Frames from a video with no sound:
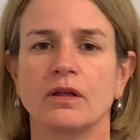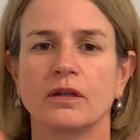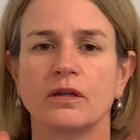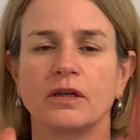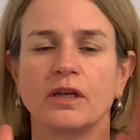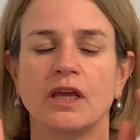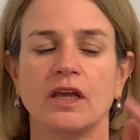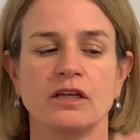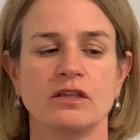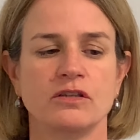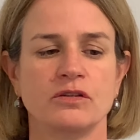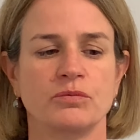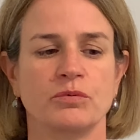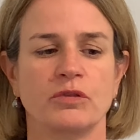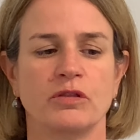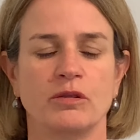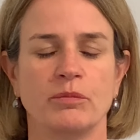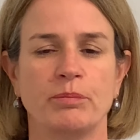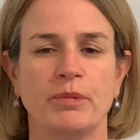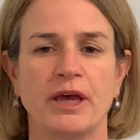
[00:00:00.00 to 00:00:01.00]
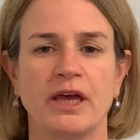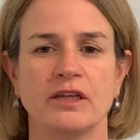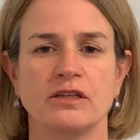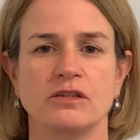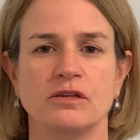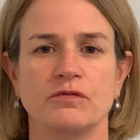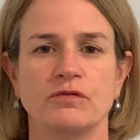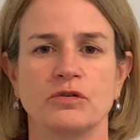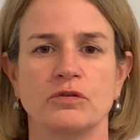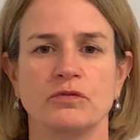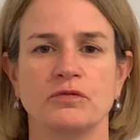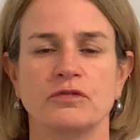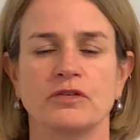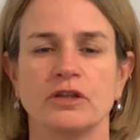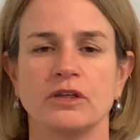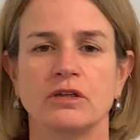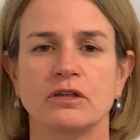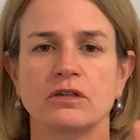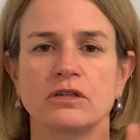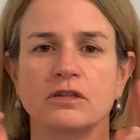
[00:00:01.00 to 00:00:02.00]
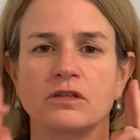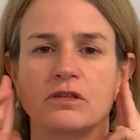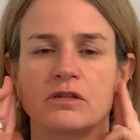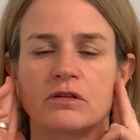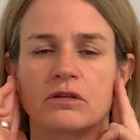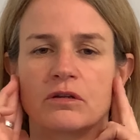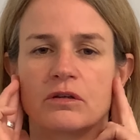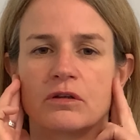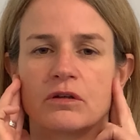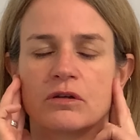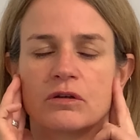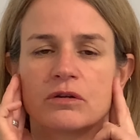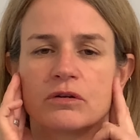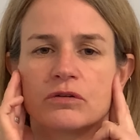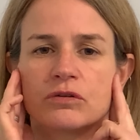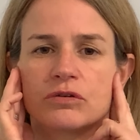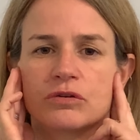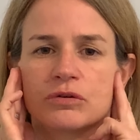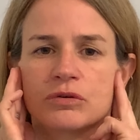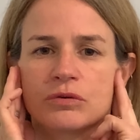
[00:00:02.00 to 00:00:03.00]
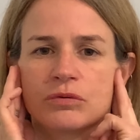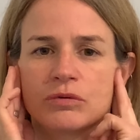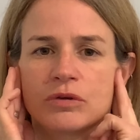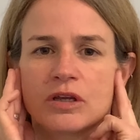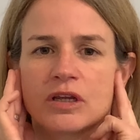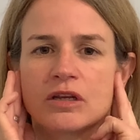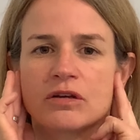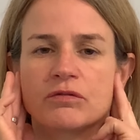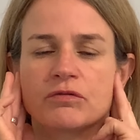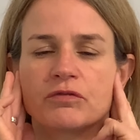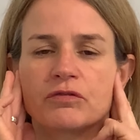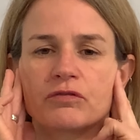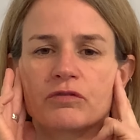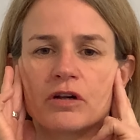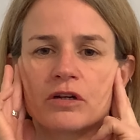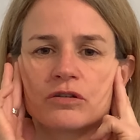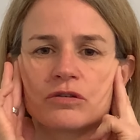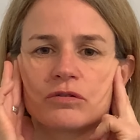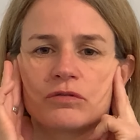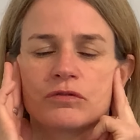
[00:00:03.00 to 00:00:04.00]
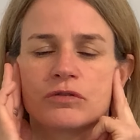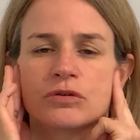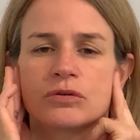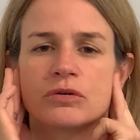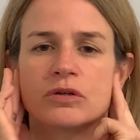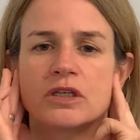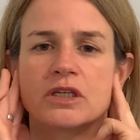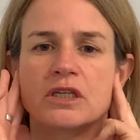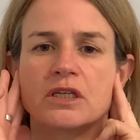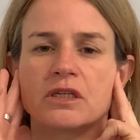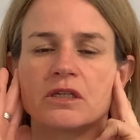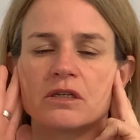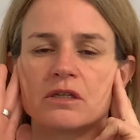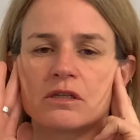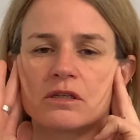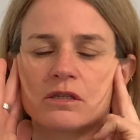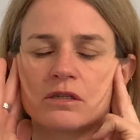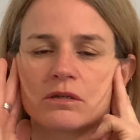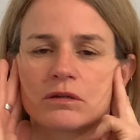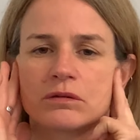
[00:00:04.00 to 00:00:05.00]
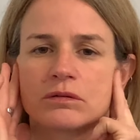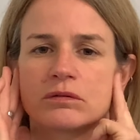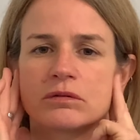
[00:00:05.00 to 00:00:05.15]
Next, with the pads of your fingers, do in front of your ears